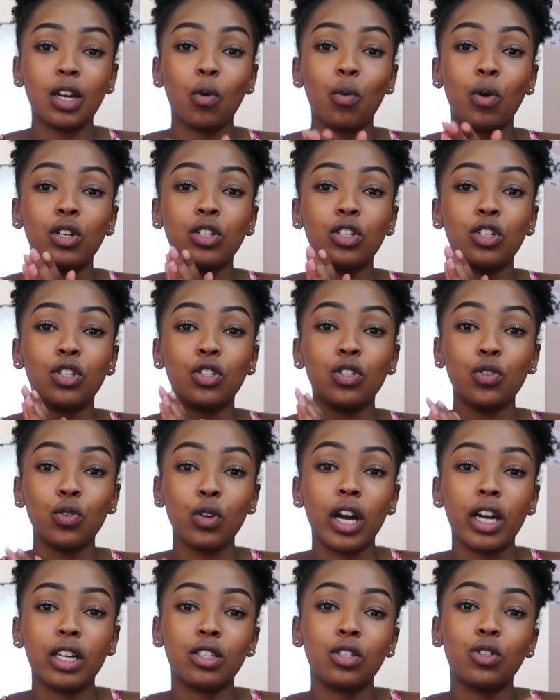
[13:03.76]
and I want you
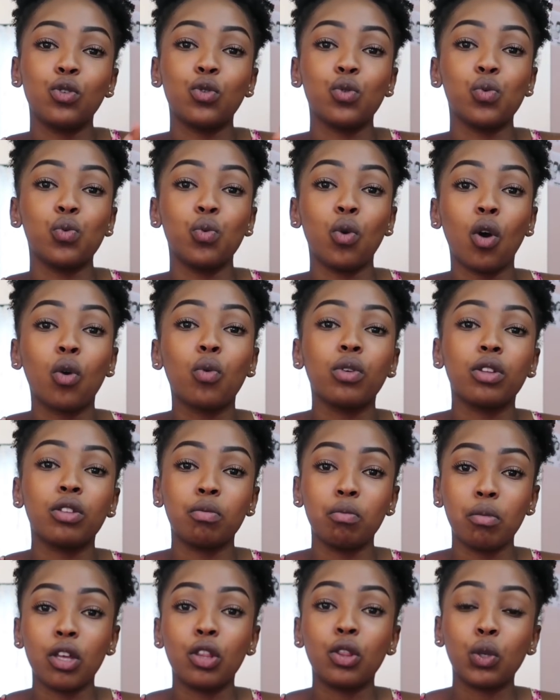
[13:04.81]
guys to walk
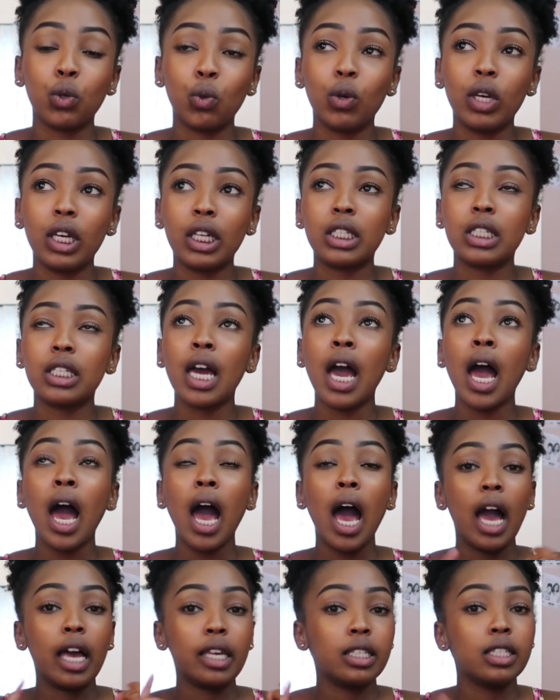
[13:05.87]
with me through it.
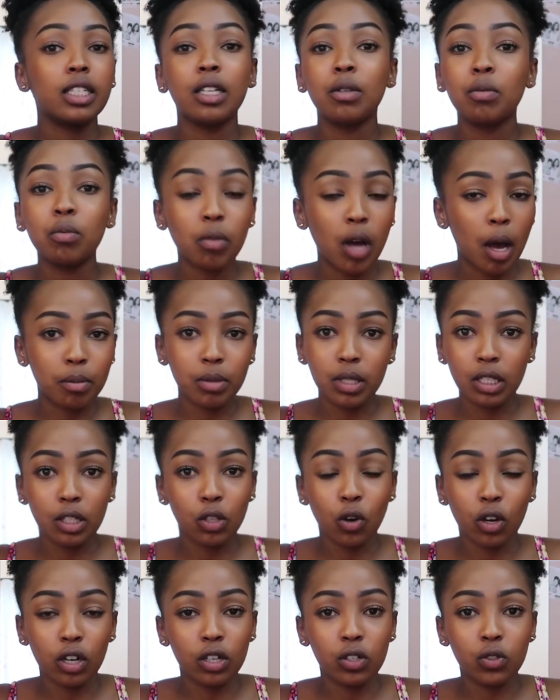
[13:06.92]
I'm
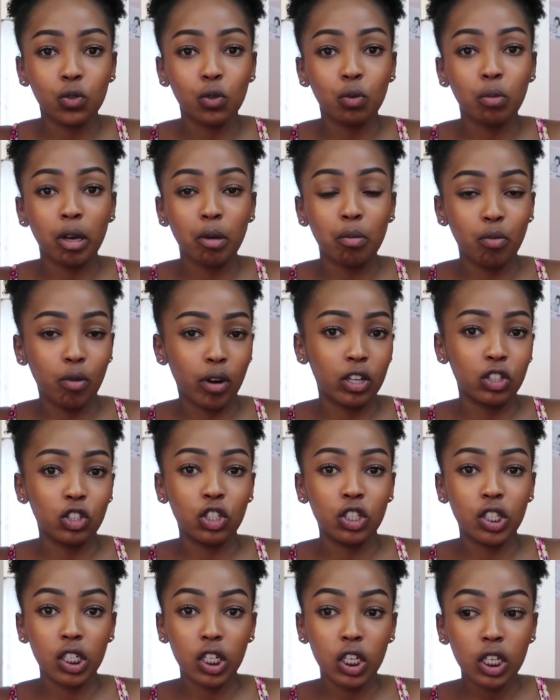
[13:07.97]
still gonna do my brunch
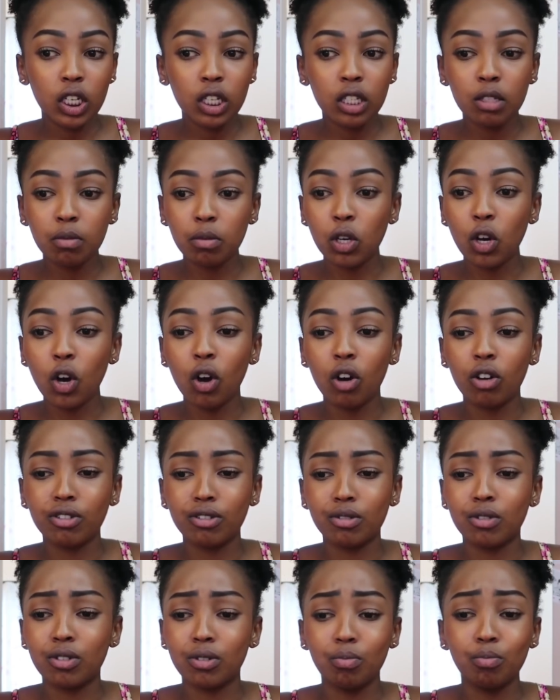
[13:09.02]
series,
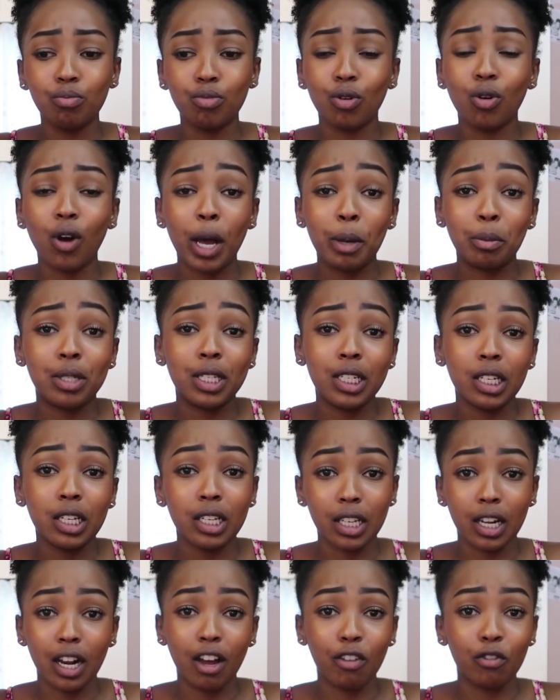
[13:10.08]
because bro, I'm
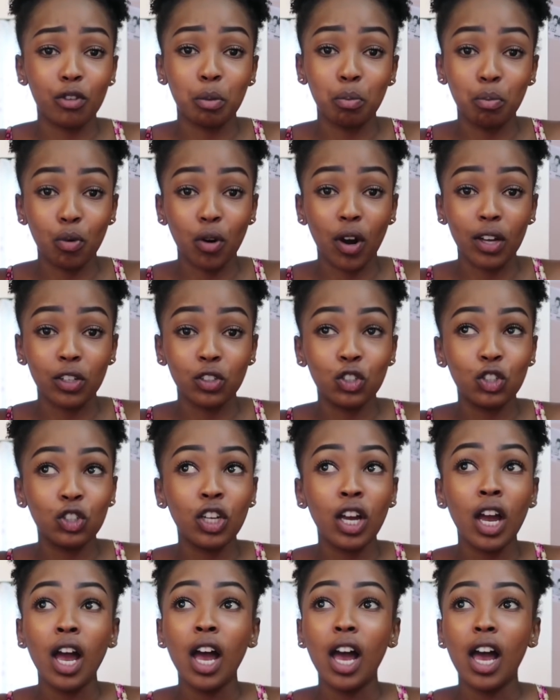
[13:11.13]
still in love with
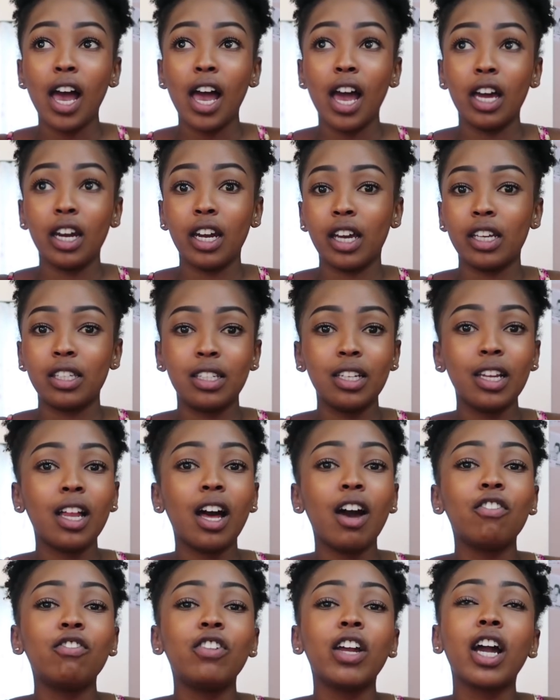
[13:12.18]
brunch, and I still
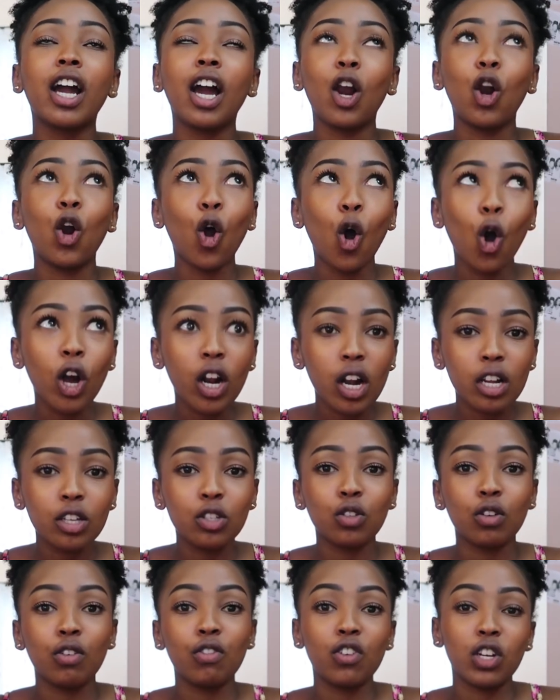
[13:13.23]
have like a long
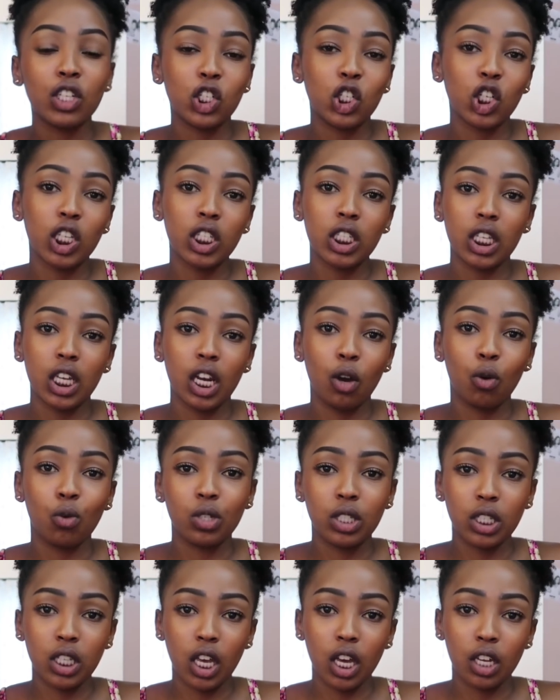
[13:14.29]
list of restaurants that I
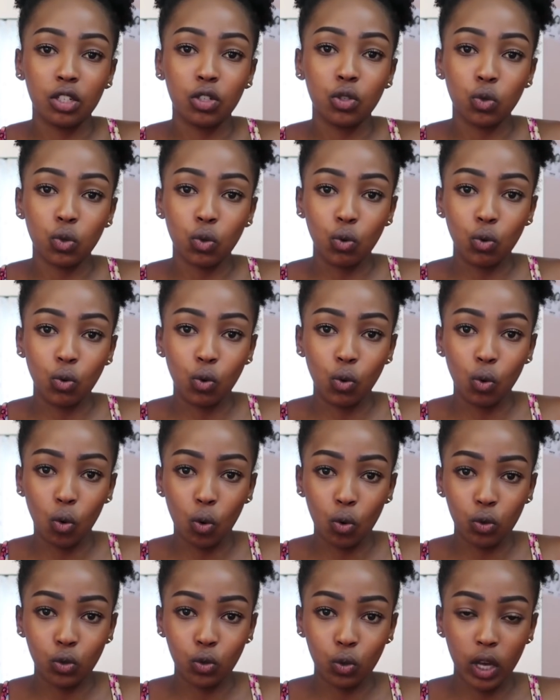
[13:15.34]
was yet
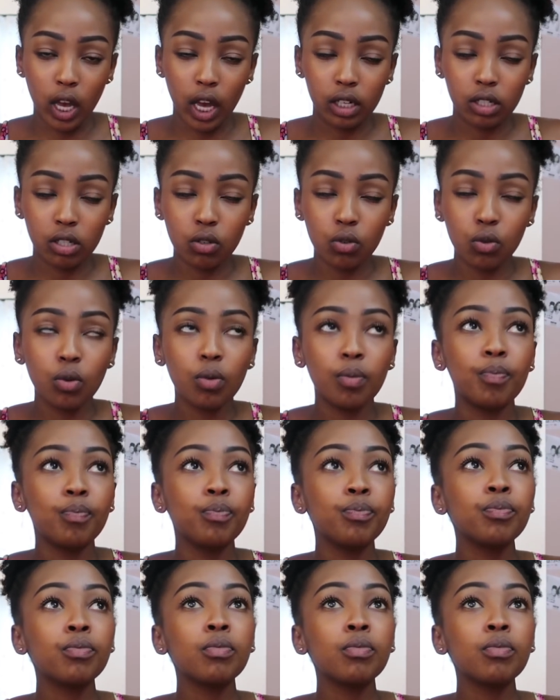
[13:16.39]
to get to.